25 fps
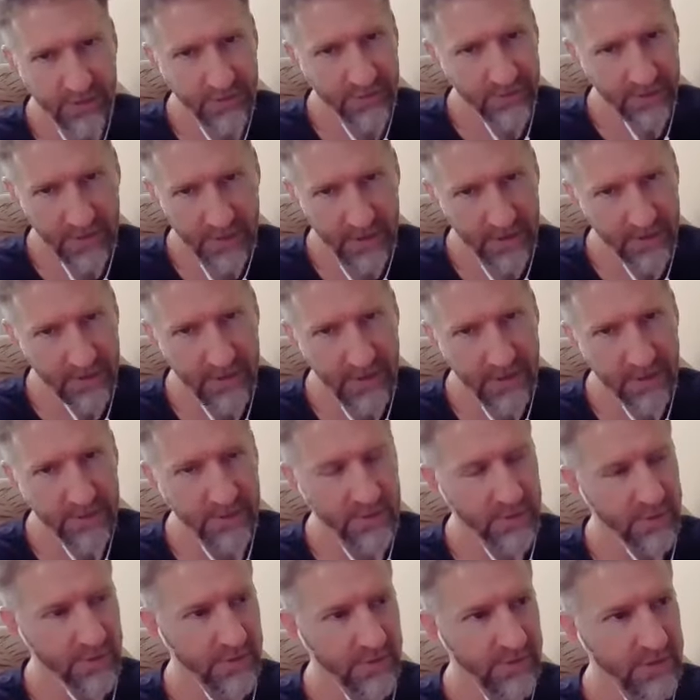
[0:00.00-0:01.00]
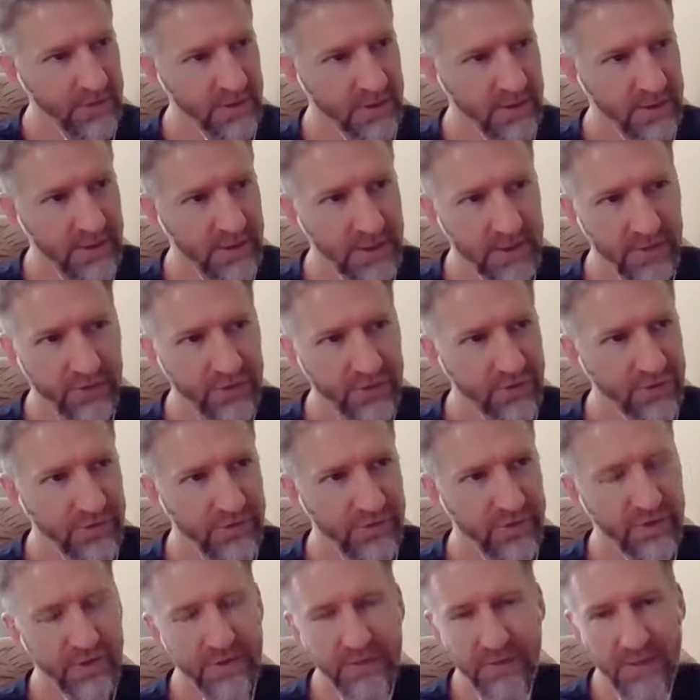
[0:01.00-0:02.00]
just like that. There's the
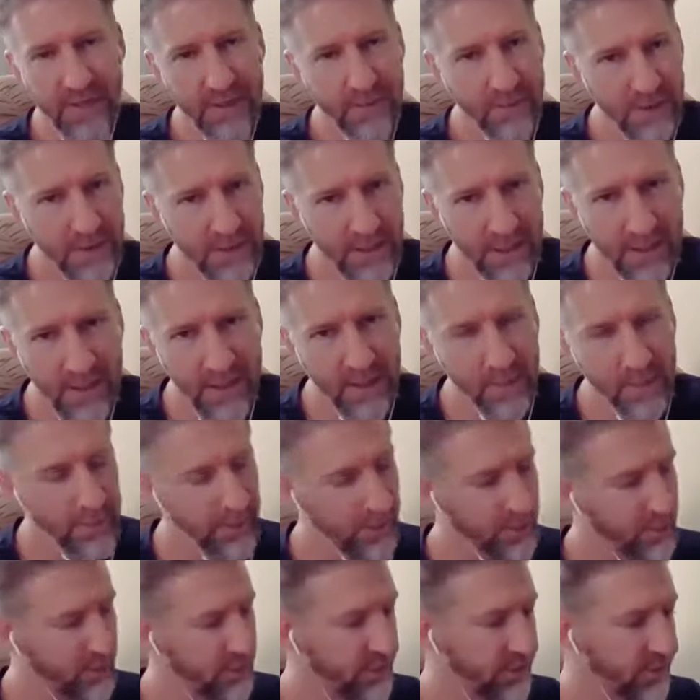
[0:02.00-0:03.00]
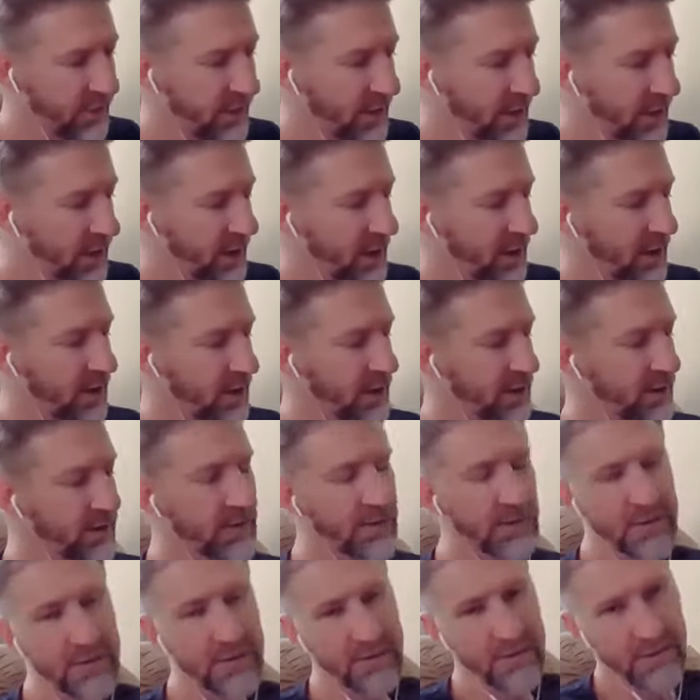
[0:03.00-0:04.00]
Ignatius Examen app. There's uh,
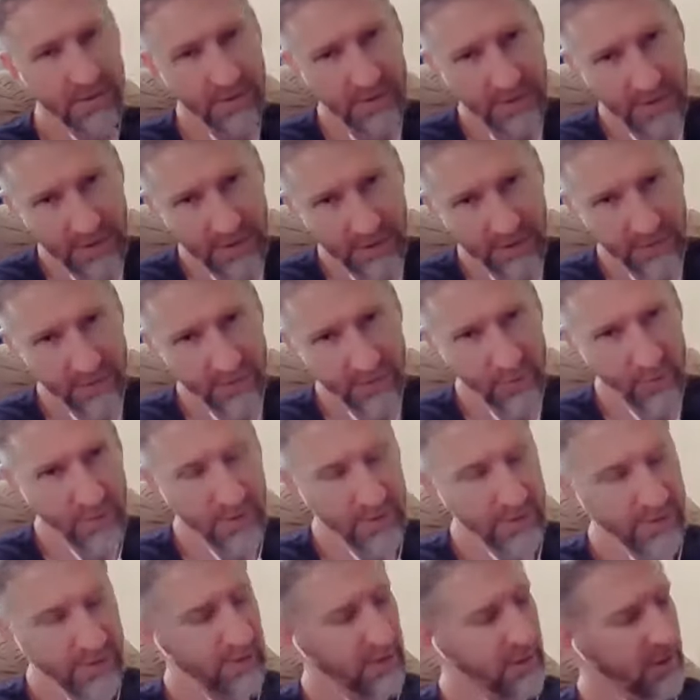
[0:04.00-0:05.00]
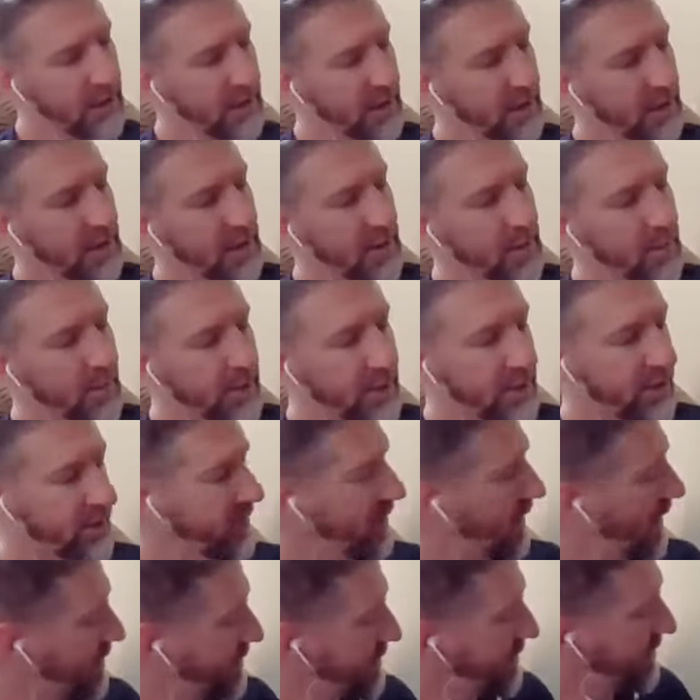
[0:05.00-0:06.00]
you can do the dinosaur method,
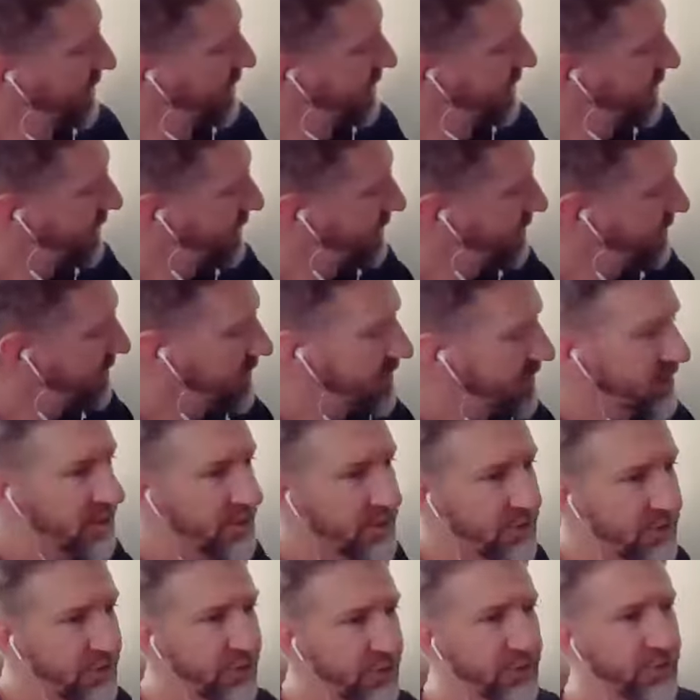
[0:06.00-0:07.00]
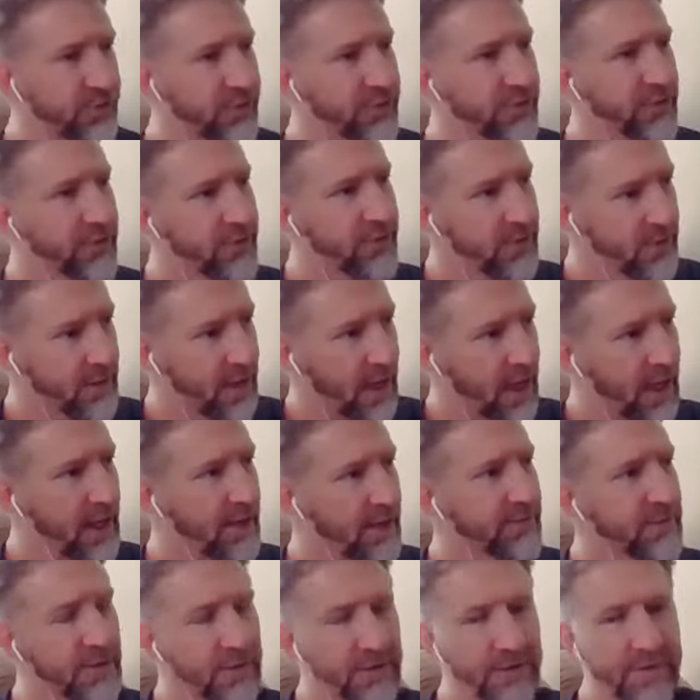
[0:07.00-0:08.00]
but I think the idea is just
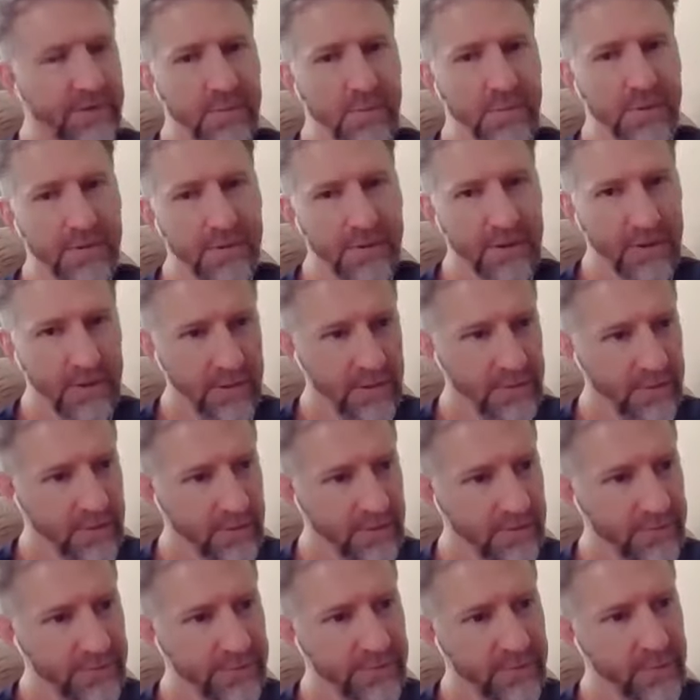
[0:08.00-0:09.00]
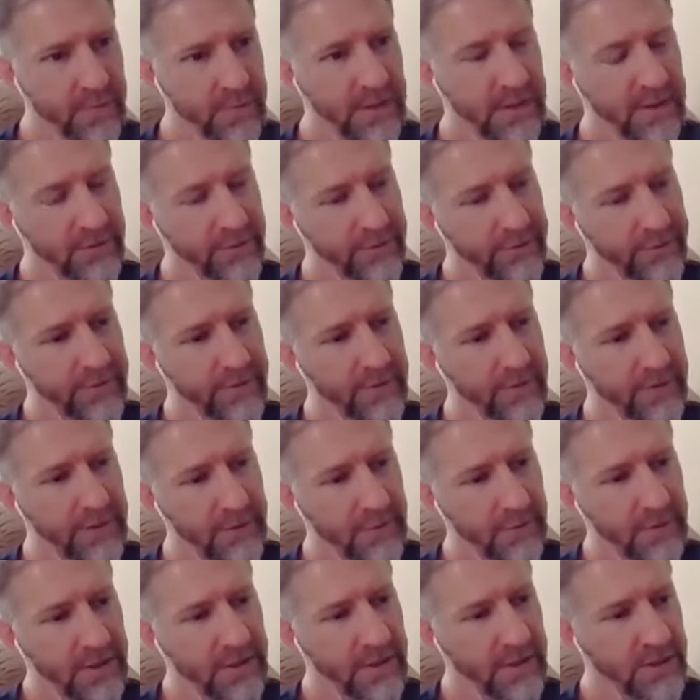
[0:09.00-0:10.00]
having some material. And for me, it's
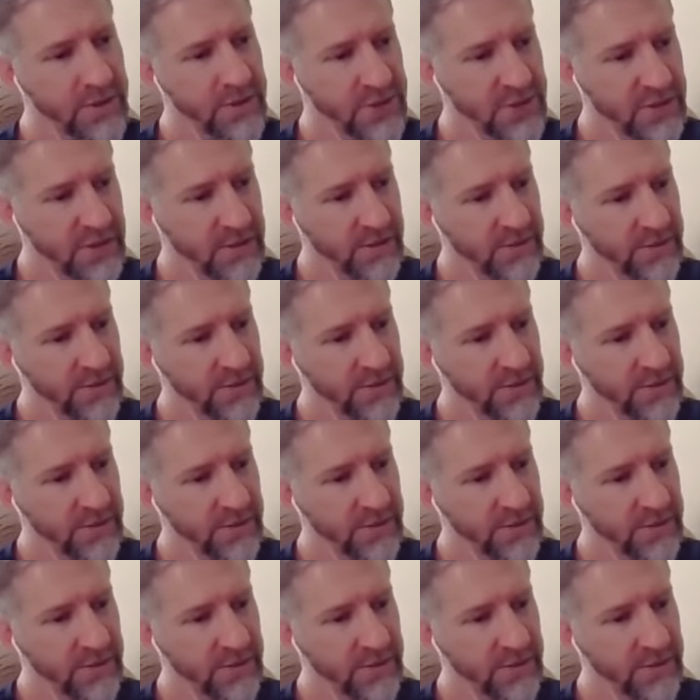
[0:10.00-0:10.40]
very rich.